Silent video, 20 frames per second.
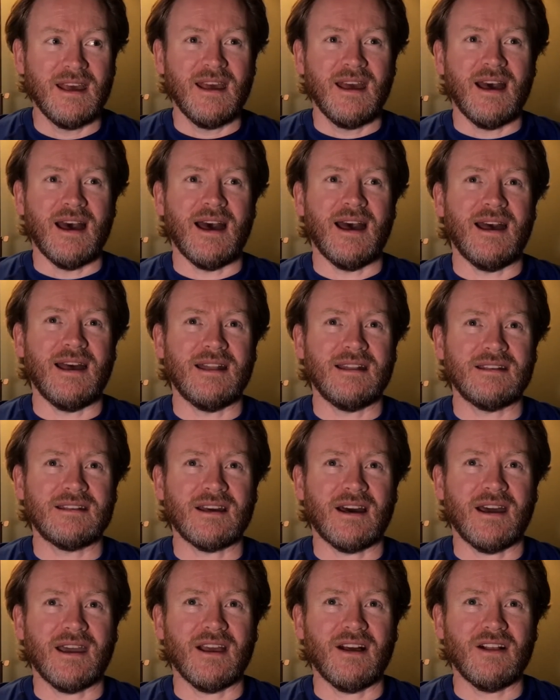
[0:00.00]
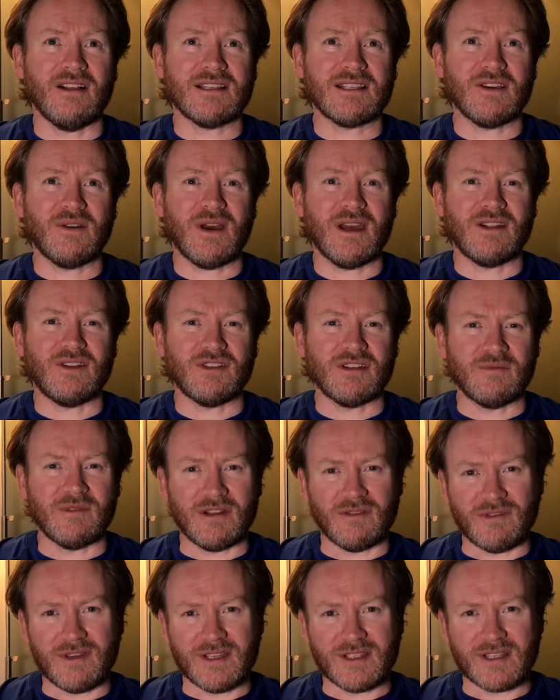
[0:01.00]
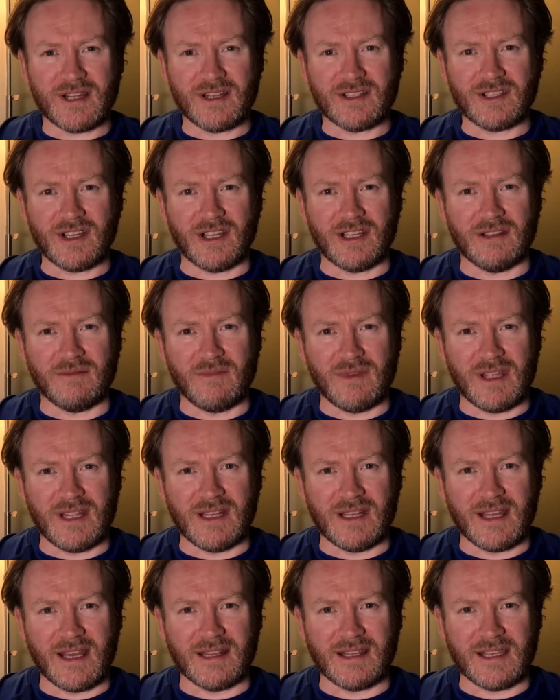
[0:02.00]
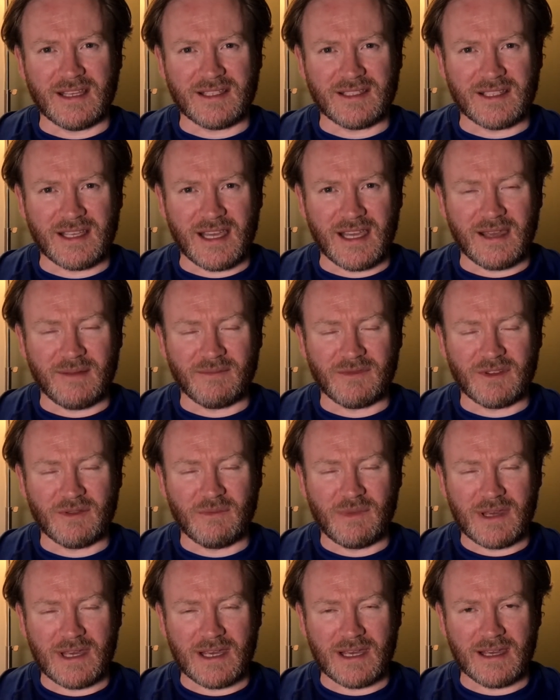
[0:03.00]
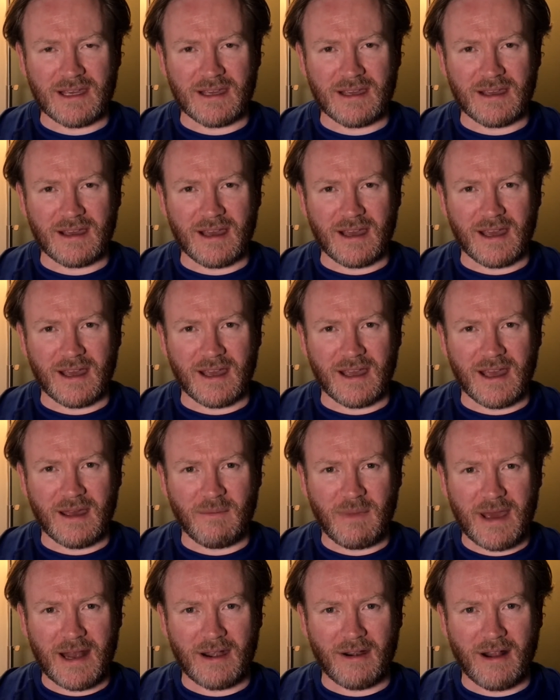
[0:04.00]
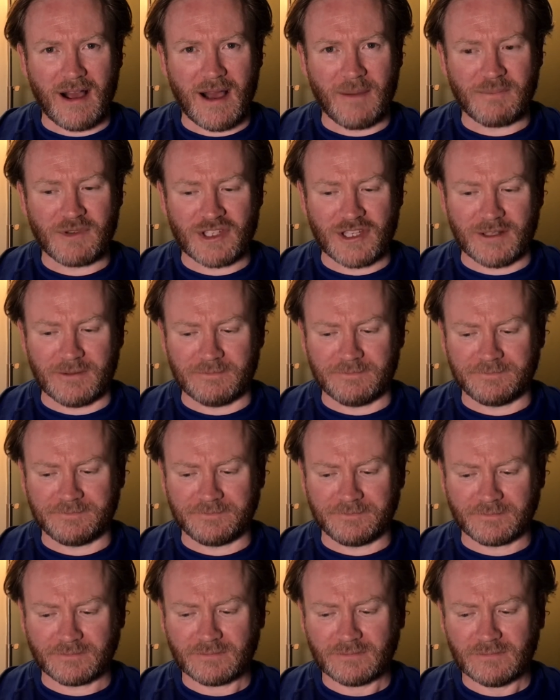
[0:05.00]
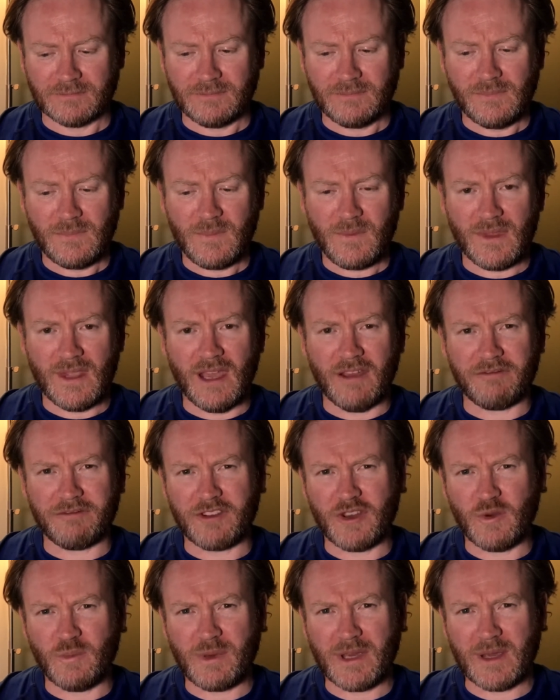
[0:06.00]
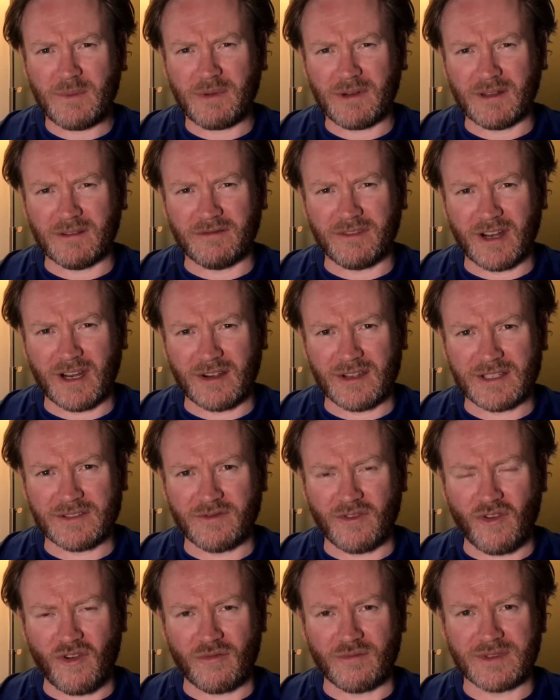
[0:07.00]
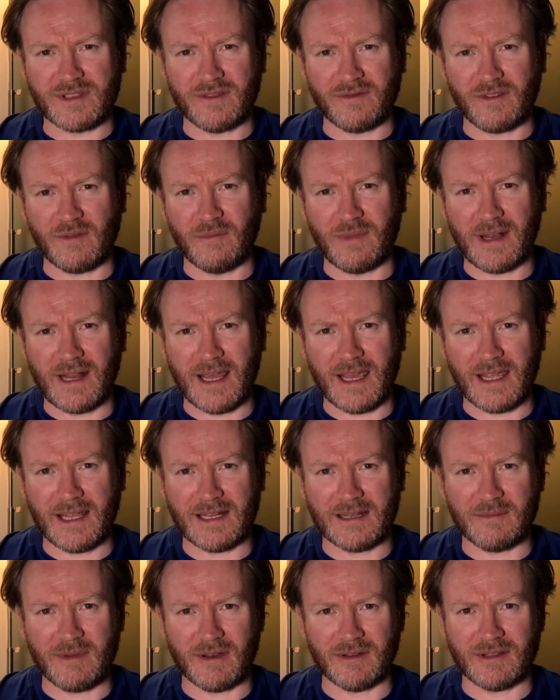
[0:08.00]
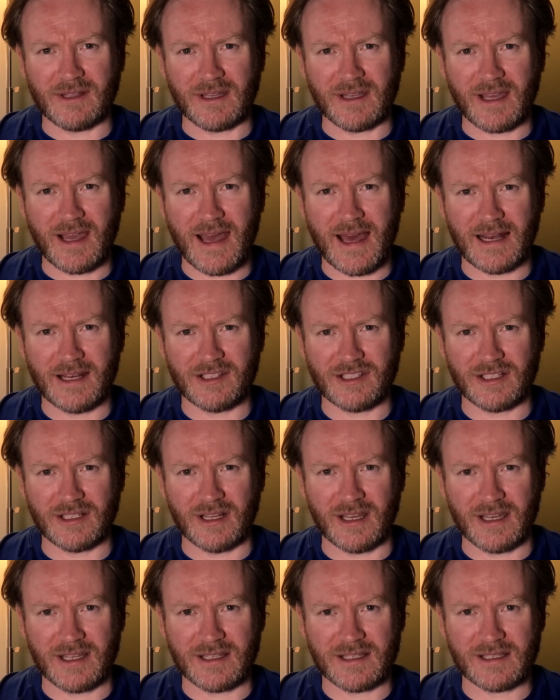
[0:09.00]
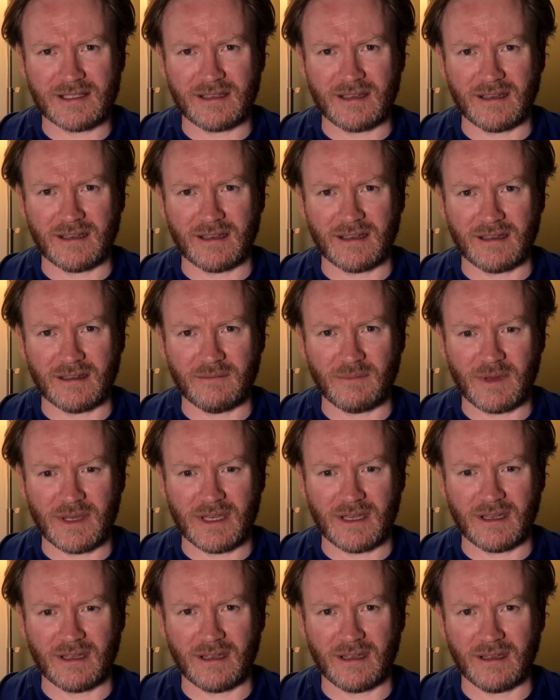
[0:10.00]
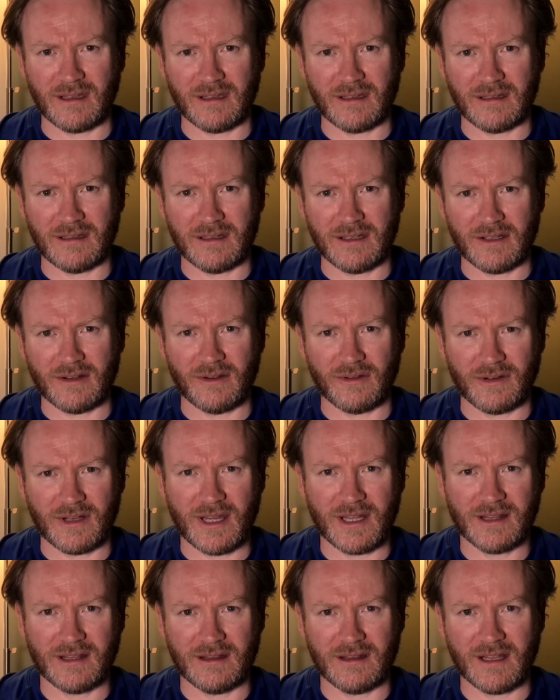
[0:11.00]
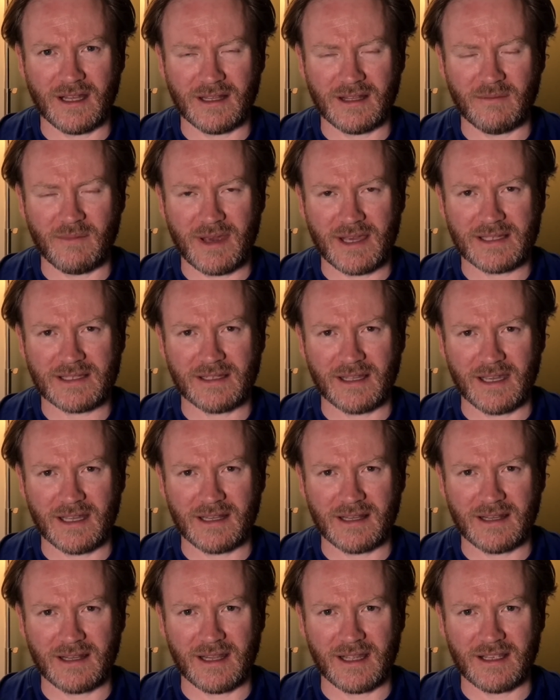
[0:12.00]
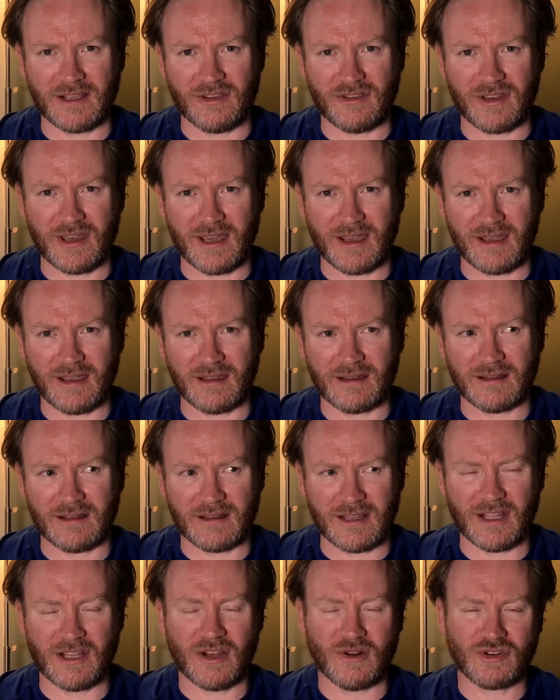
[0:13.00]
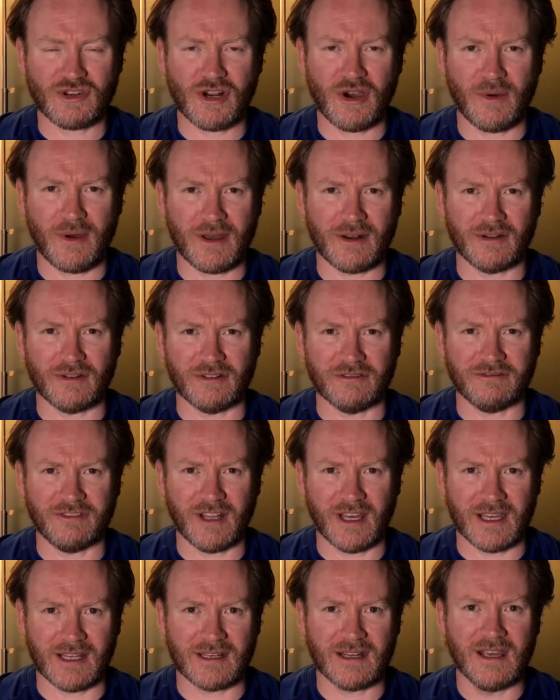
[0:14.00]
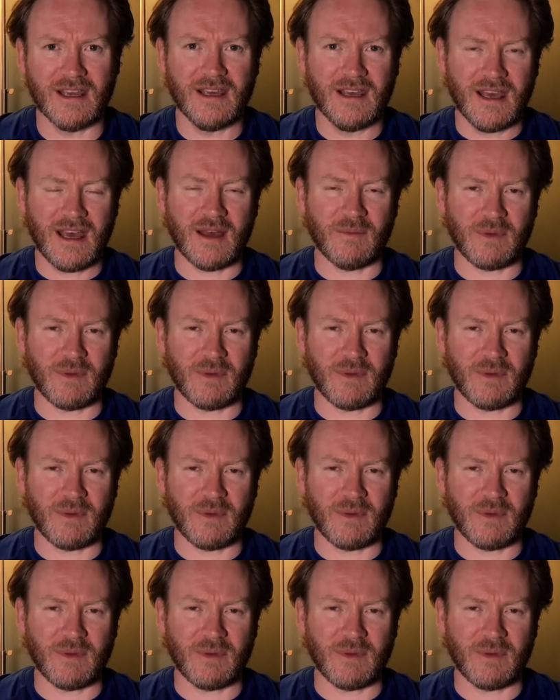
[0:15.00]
And I also had done a bit of research on them in that they seem to be a better option. A few people in various forums have complained about the halogen lights being, not the best light that you can. They don't throw out enough light, and